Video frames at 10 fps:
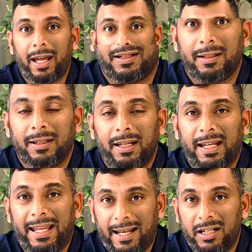and
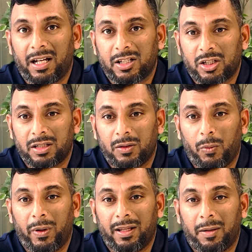get in touch
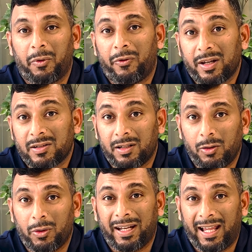with a professional
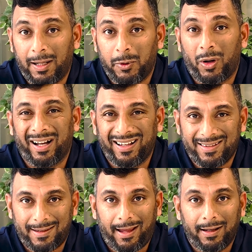who can help you
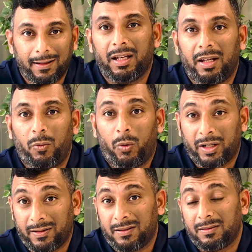understand
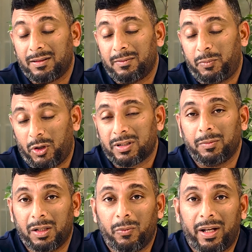what is
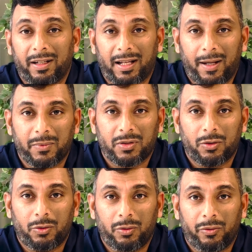possible when it comes
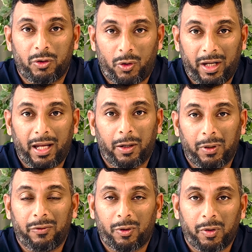to drawing
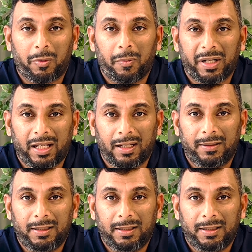equity from your property.